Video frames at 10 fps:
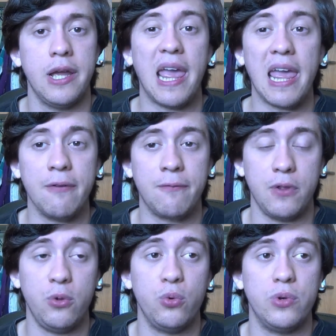if
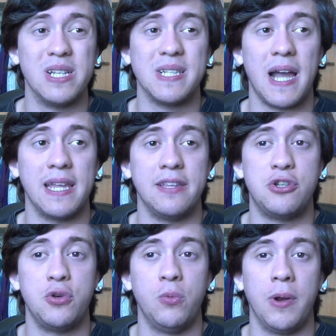you decide that
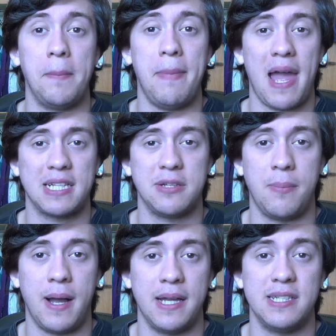you want to
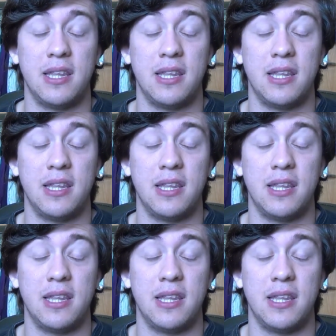maximize